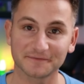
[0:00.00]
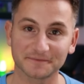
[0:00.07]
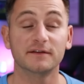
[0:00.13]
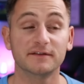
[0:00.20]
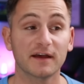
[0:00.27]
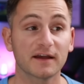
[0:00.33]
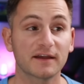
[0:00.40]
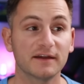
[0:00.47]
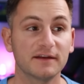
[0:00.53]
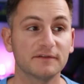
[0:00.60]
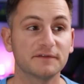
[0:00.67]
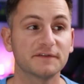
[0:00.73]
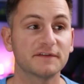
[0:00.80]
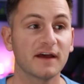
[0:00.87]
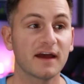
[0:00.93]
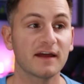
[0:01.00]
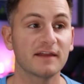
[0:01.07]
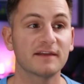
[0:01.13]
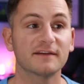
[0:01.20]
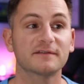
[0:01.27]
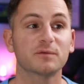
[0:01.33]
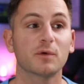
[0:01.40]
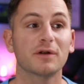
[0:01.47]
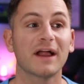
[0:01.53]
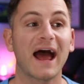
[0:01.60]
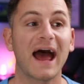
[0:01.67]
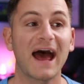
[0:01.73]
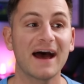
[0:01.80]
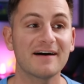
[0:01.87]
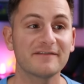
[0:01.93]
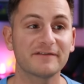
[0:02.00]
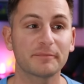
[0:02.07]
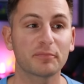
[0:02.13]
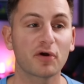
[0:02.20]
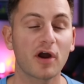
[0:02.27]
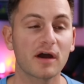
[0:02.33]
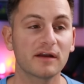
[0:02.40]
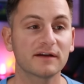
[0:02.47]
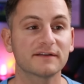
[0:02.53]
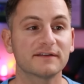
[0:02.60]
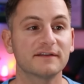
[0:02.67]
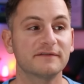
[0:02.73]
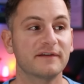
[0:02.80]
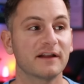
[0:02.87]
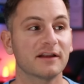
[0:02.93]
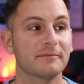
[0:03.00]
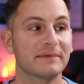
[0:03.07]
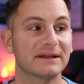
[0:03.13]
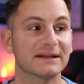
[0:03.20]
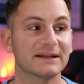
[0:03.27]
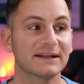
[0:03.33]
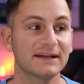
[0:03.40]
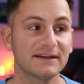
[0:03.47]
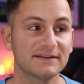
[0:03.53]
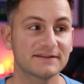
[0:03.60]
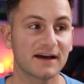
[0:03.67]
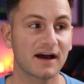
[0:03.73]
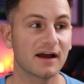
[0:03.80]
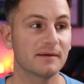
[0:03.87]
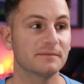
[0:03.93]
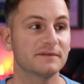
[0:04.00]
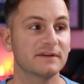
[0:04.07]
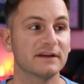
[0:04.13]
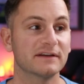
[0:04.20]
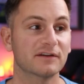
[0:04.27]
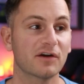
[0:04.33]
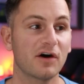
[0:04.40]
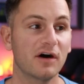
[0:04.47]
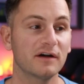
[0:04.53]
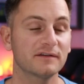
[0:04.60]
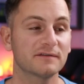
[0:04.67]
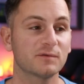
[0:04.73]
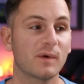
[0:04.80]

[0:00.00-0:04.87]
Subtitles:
Executives say this will halve product development lead times and cost,